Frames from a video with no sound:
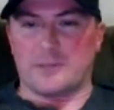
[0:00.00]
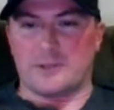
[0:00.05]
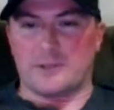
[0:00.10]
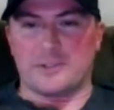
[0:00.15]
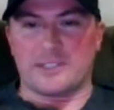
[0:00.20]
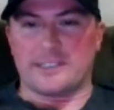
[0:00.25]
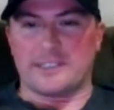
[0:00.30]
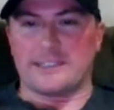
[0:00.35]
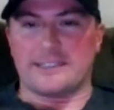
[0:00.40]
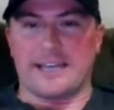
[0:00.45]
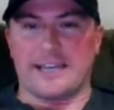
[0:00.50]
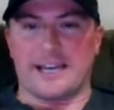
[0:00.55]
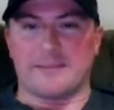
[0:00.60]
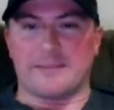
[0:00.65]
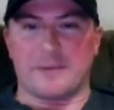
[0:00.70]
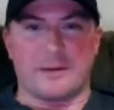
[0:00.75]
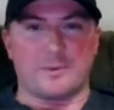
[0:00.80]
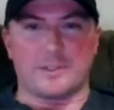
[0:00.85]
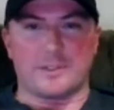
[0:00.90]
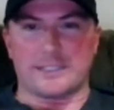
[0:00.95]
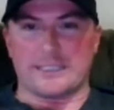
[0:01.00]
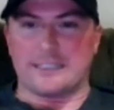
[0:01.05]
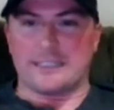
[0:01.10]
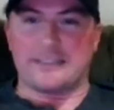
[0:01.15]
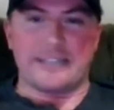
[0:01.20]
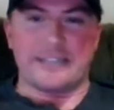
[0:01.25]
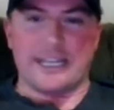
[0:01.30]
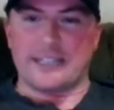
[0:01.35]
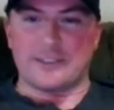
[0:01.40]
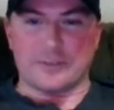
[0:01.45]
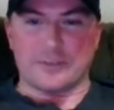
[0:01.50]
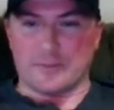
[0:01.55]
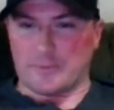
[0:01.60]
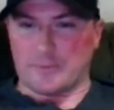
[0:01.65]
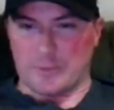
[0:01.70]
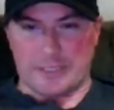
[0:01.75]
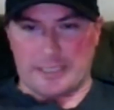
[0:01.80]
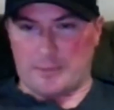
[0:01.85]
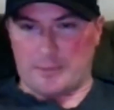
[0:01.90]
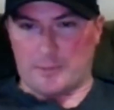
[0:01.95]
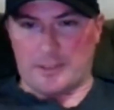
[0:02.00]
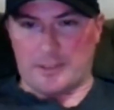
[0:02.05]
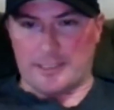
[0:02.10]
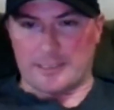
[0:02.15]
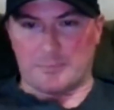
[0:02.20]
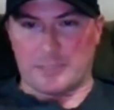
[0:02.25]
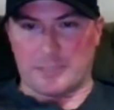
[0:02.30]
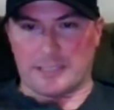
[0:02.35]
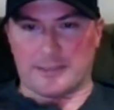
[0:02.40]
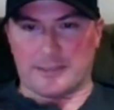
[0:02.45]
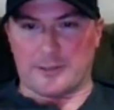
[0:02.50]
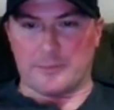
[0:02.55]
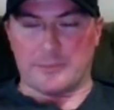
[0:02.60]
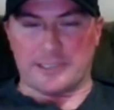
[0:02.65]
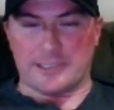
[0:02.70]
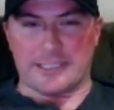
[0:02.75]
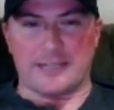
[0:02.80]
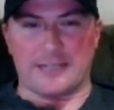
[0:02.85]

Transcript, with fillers: Most of the time, I wasn't in danger of winning one of these big tournaments.